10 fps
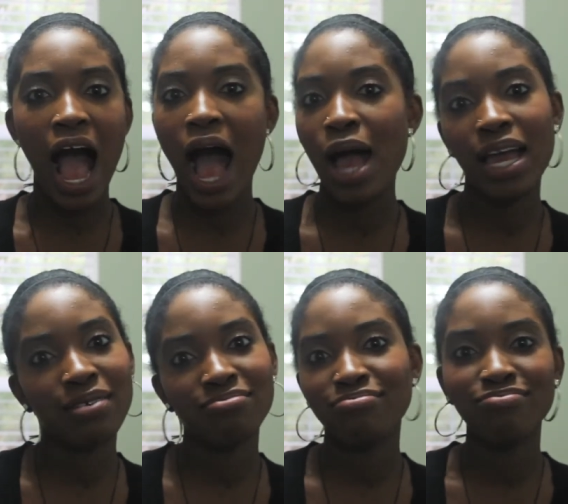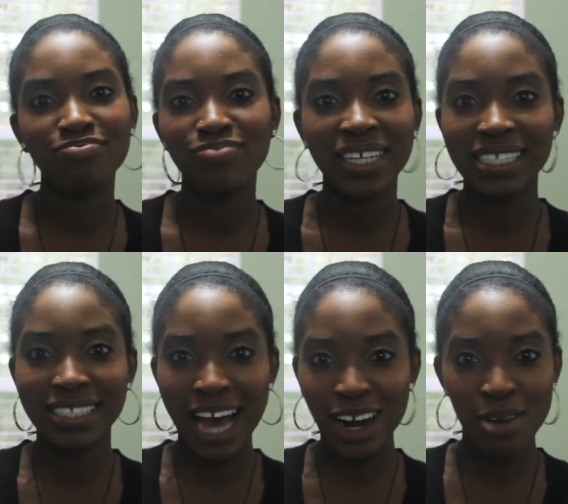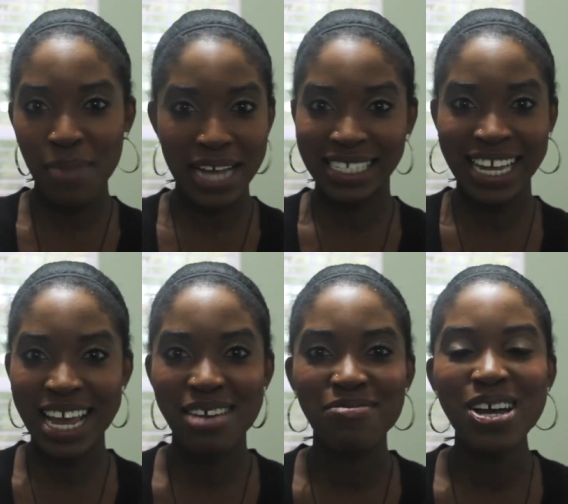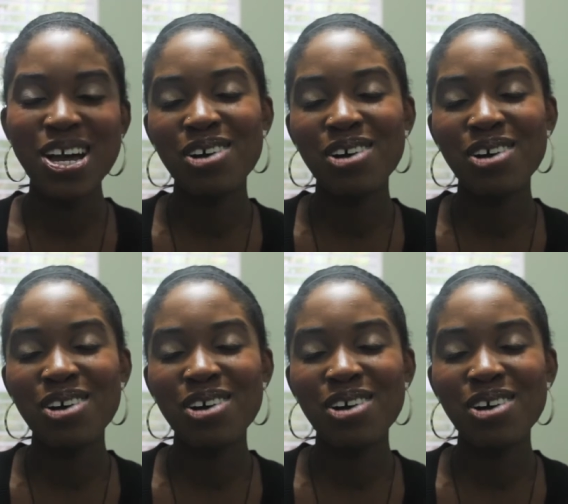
I he's not on my team.